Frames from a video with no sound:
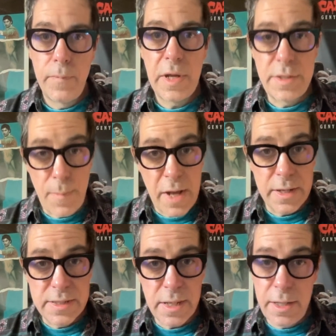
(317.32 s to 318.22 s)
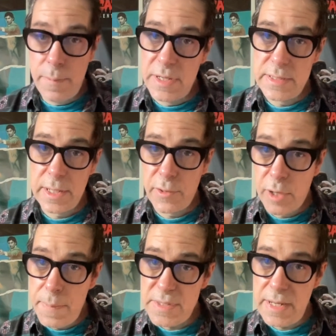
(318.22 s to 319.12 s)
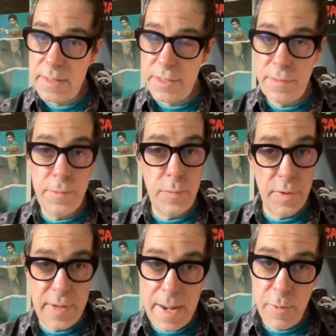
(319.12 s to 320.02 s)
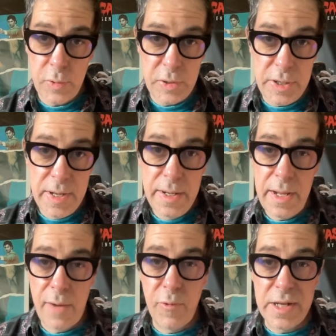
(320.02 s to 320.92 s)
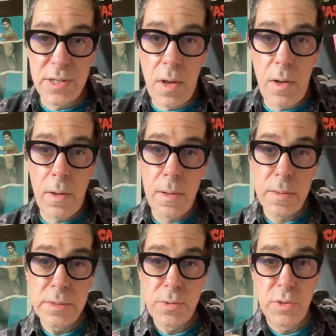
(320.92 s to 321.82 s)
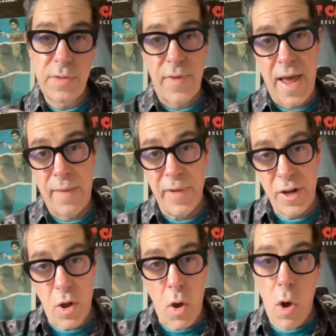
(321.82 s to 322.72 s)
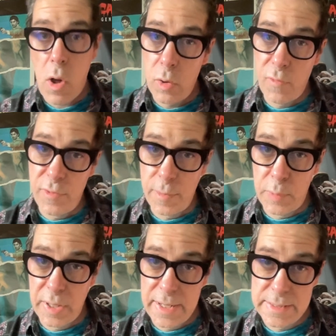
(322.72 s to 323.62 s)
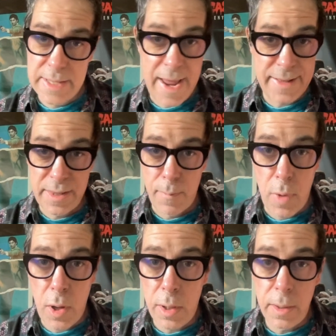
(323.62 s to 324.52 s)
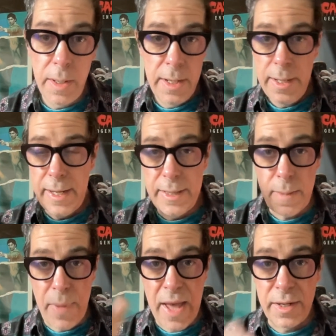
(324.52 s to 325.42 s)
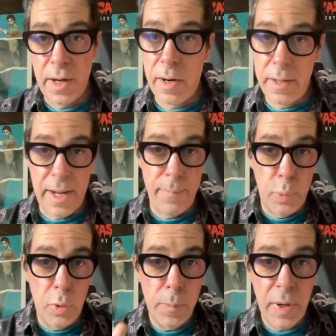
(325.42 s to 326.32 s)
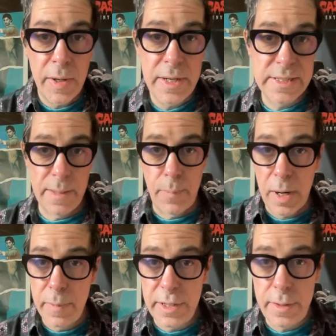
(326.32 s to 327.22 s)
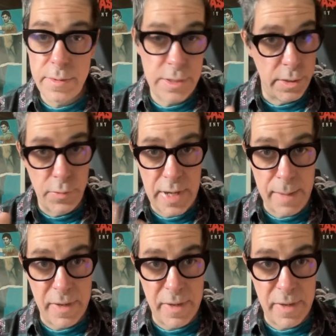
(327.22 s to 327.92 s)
a demonic succubus that creeps into the neighborhood and wreaks all sorts of havoc all over the place, at the mall, in the backyard, at pool parties, at barbecues, you name